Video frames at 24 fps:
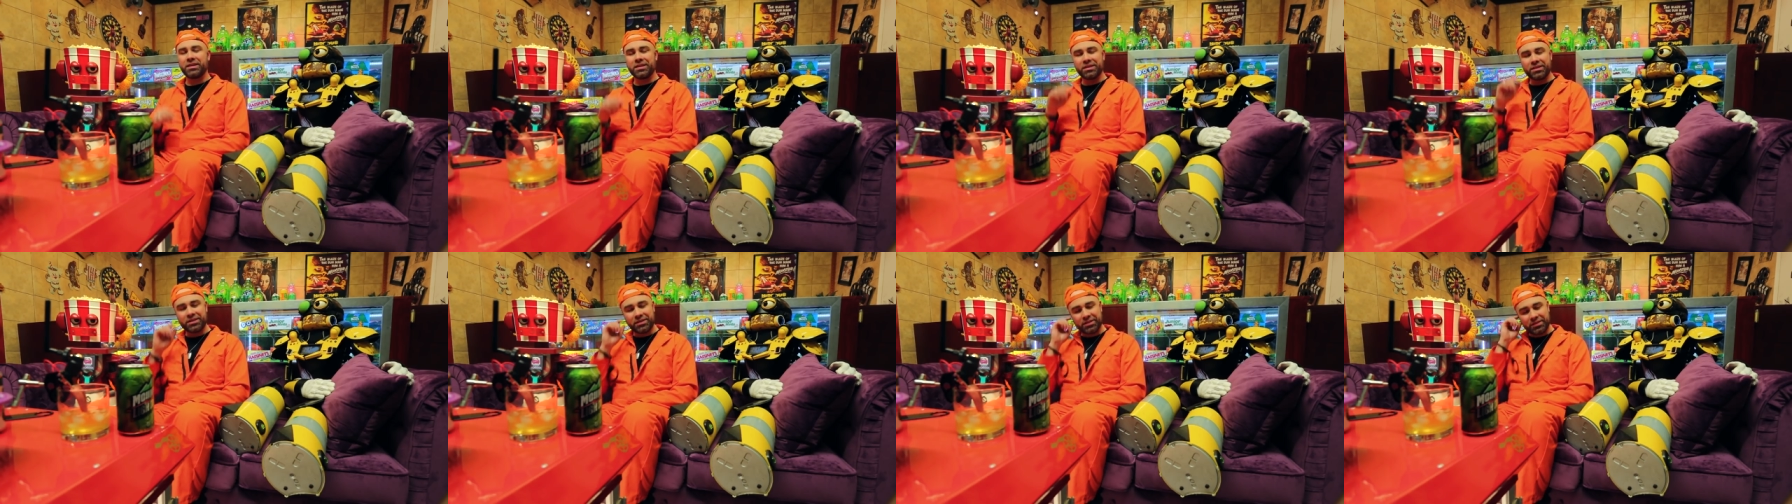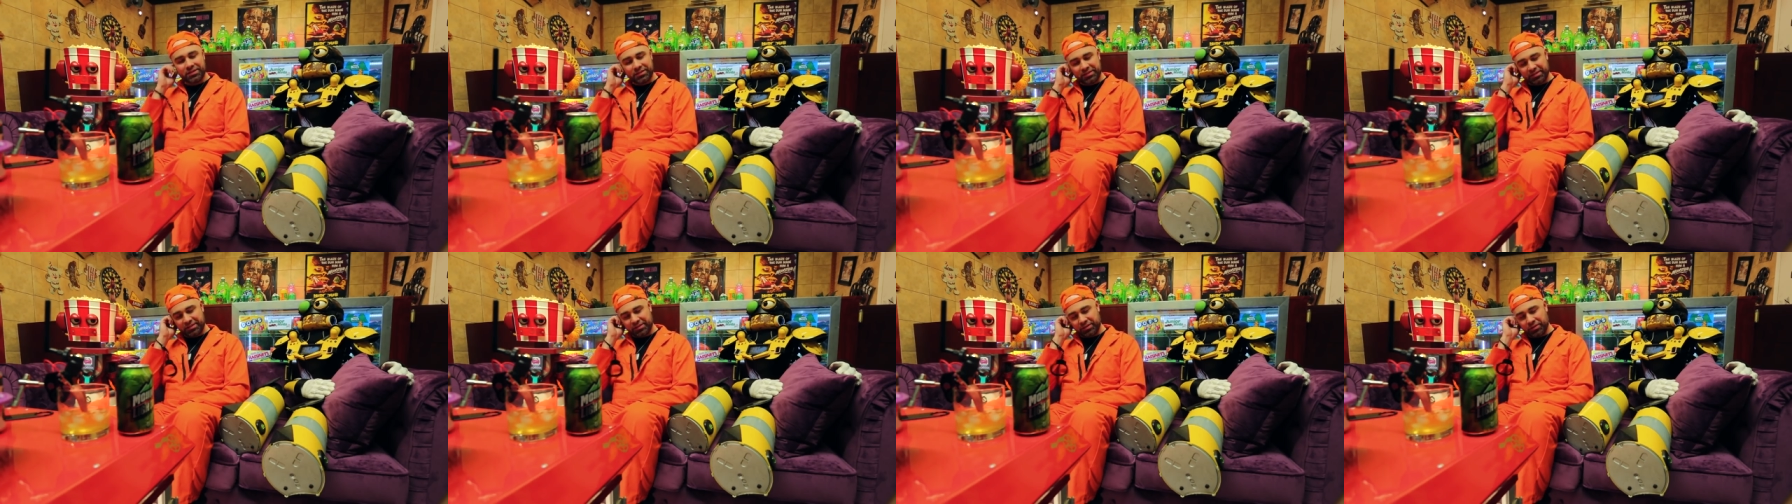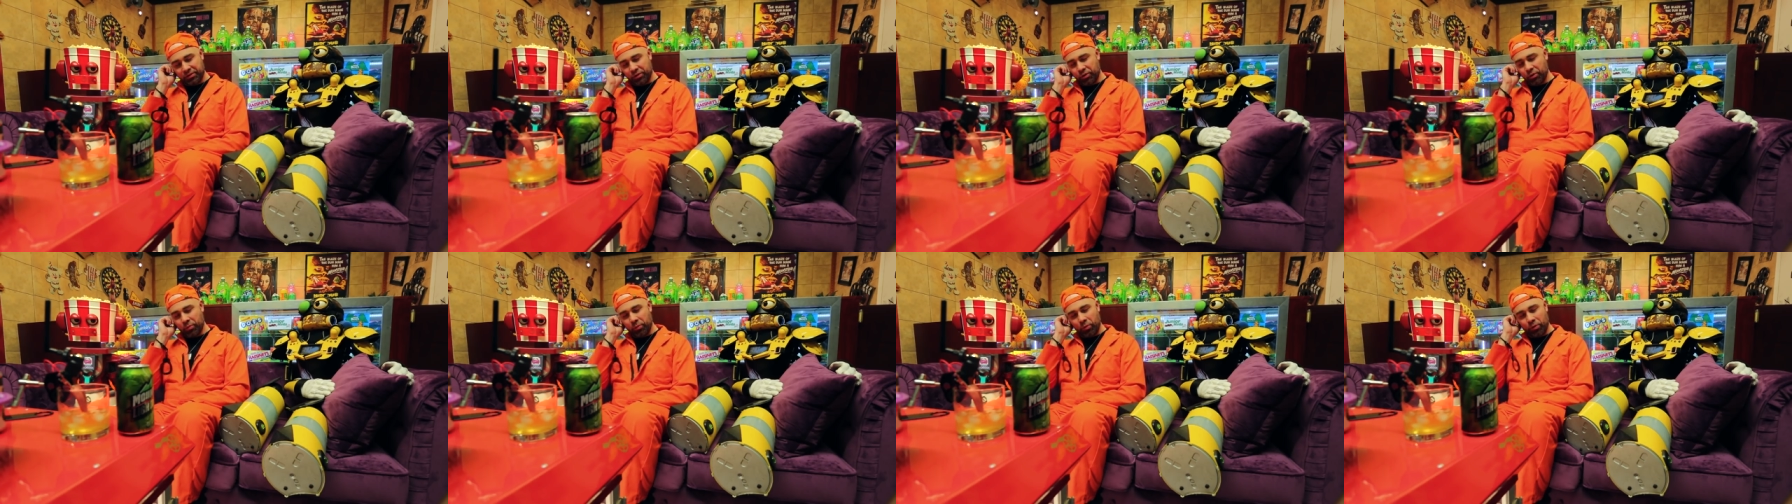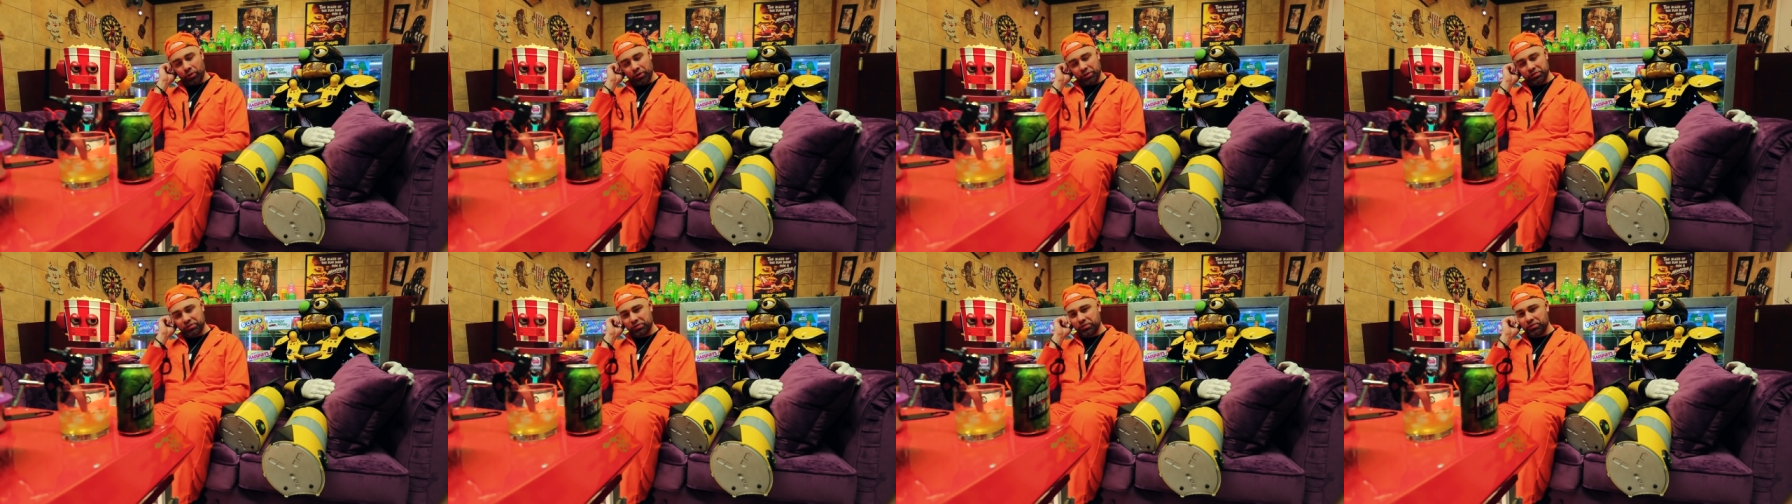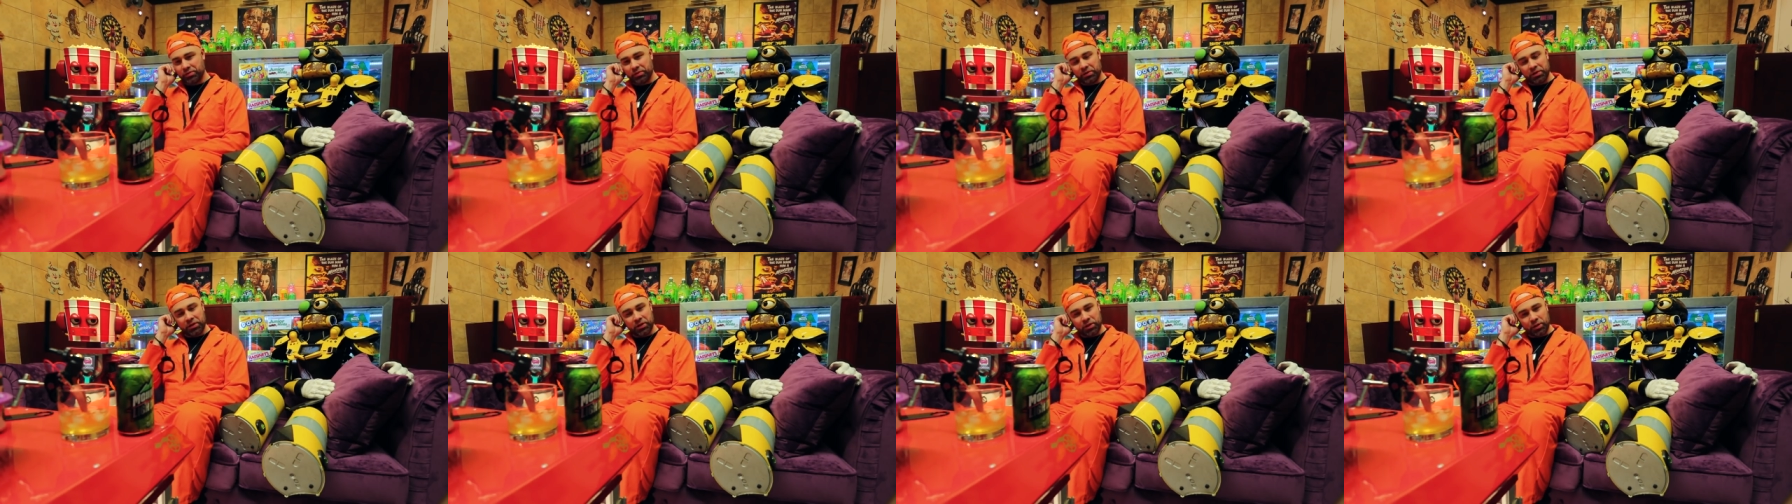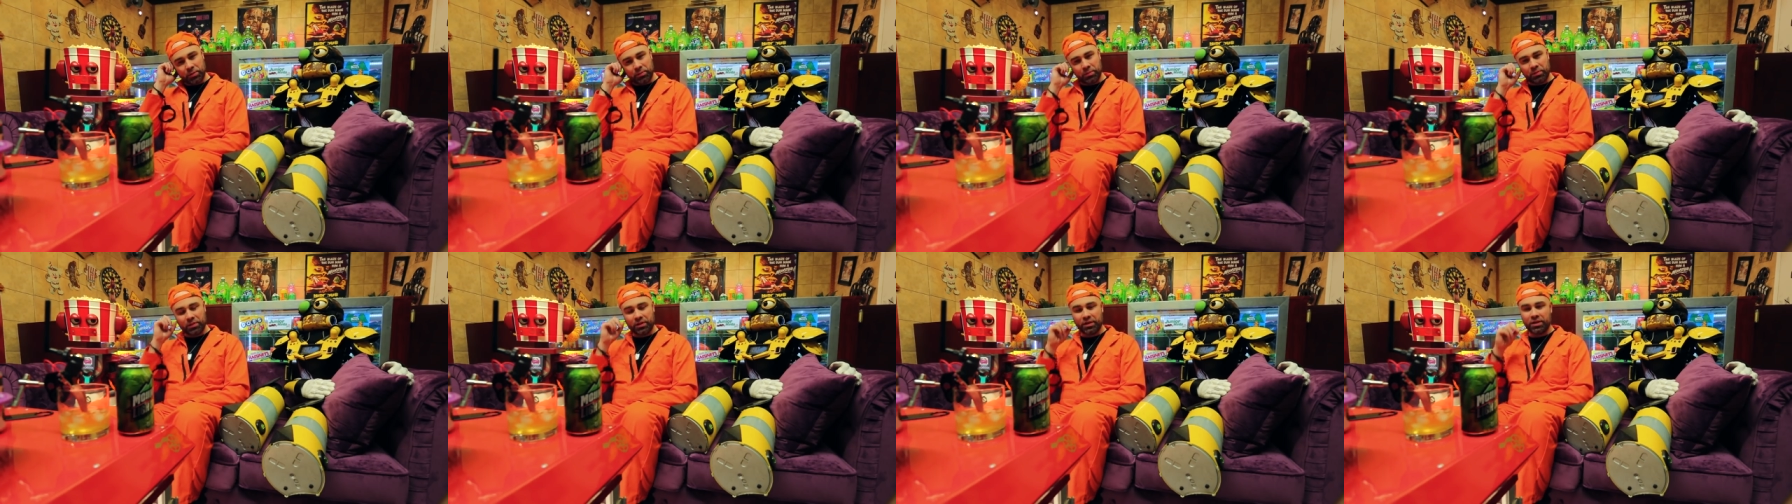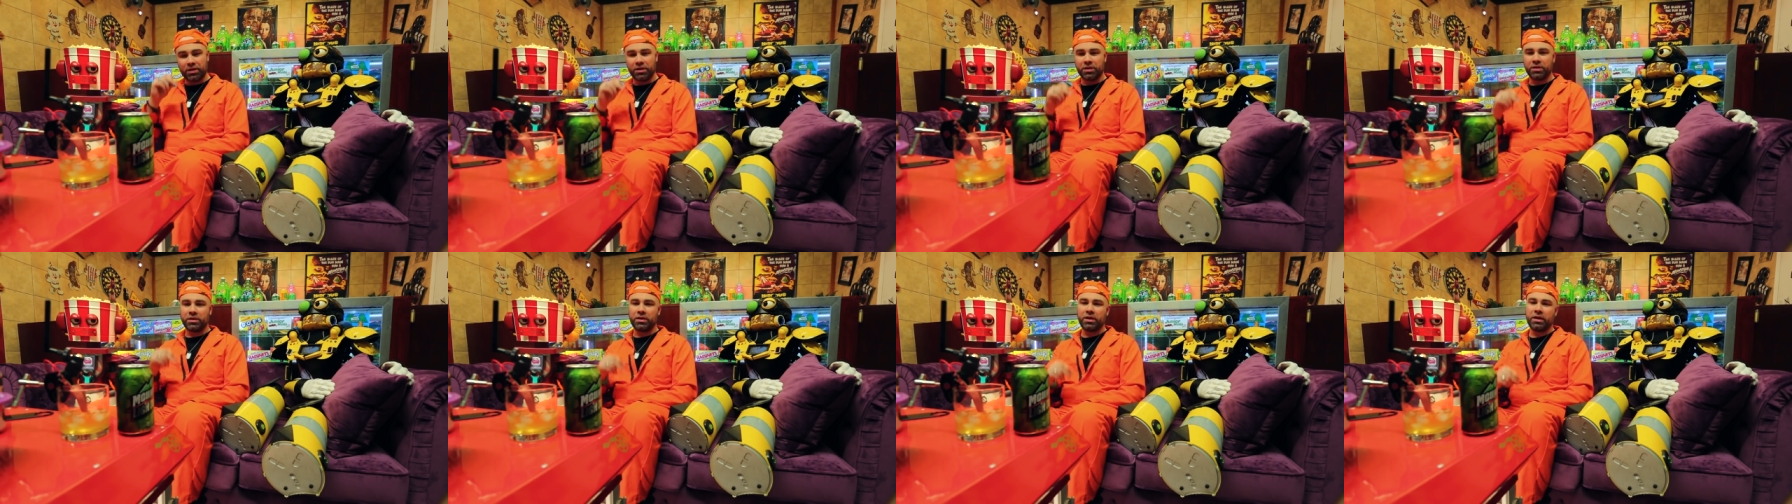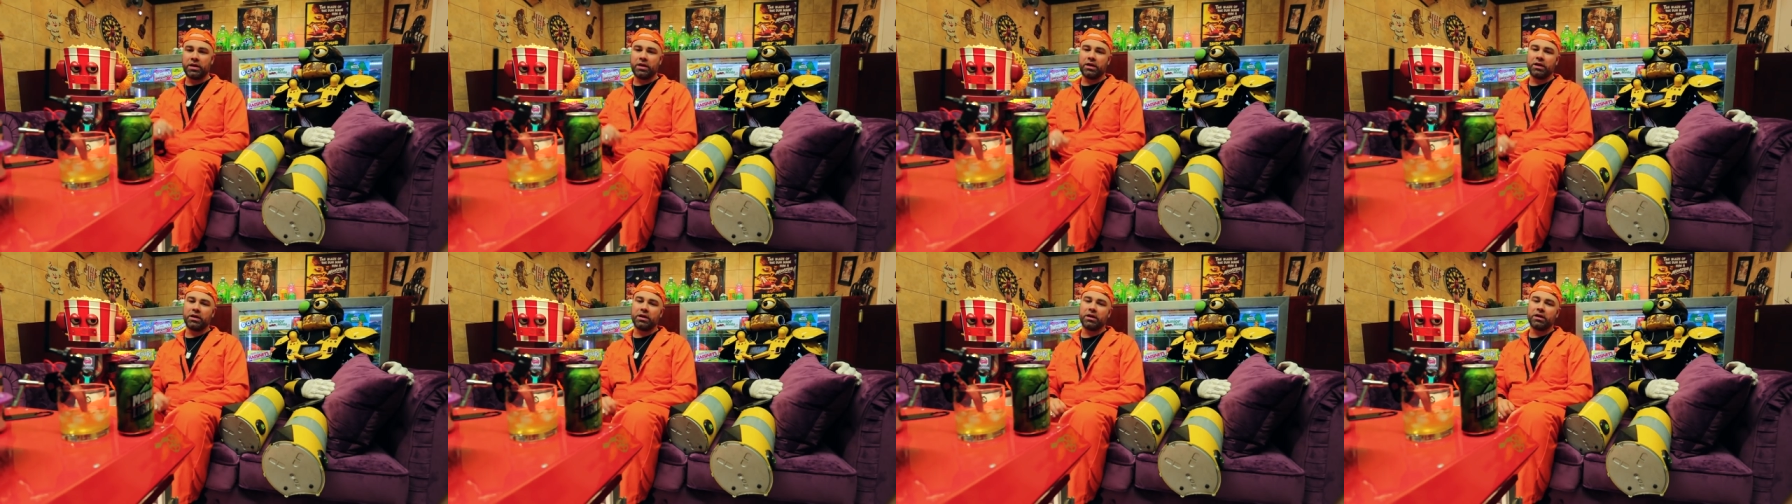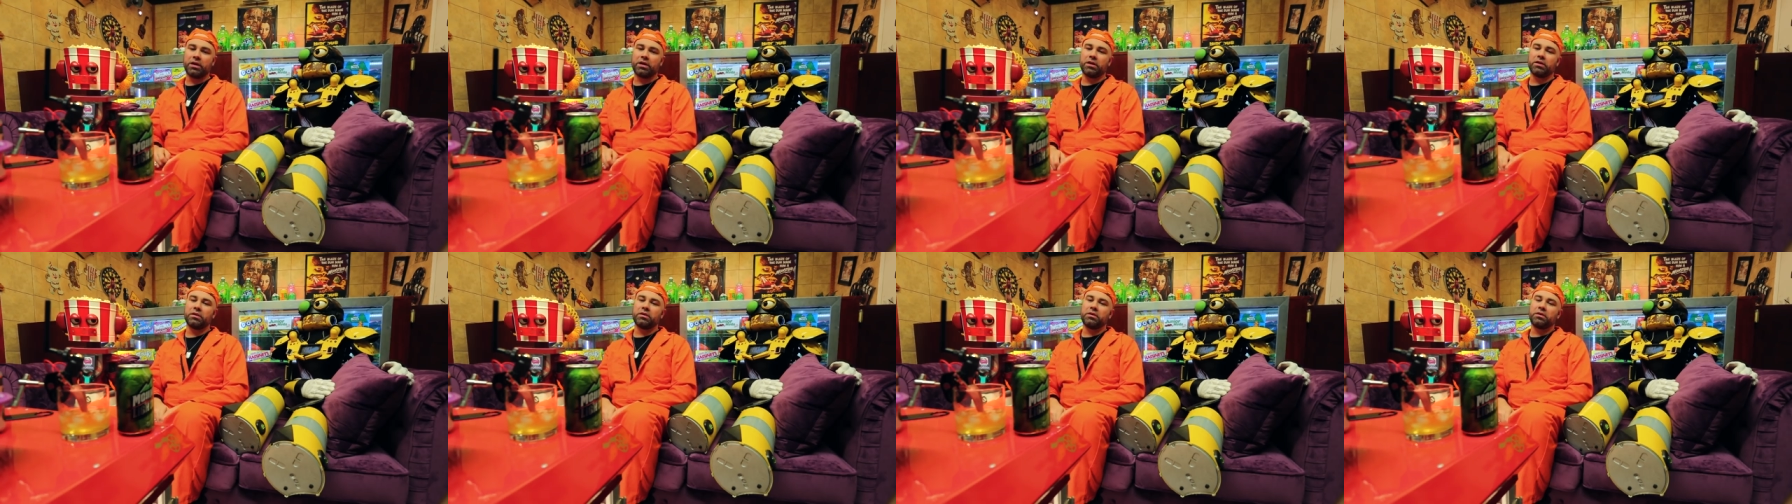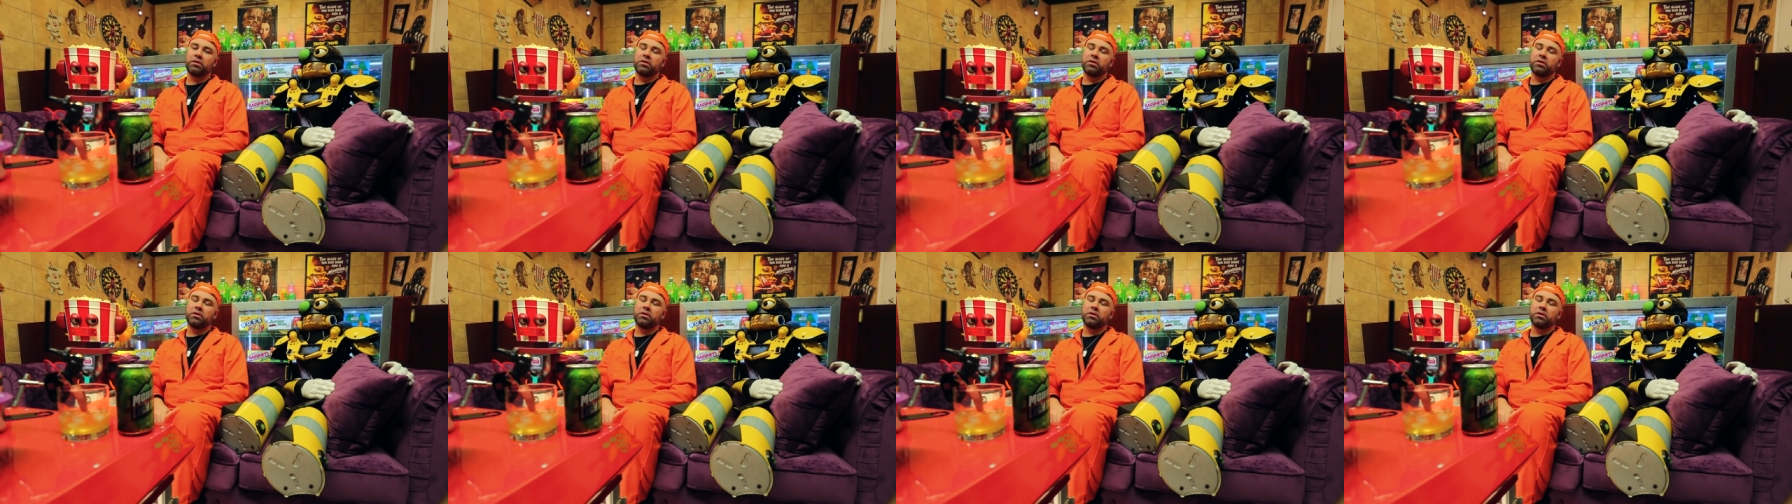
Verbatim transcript: is no more extreme than a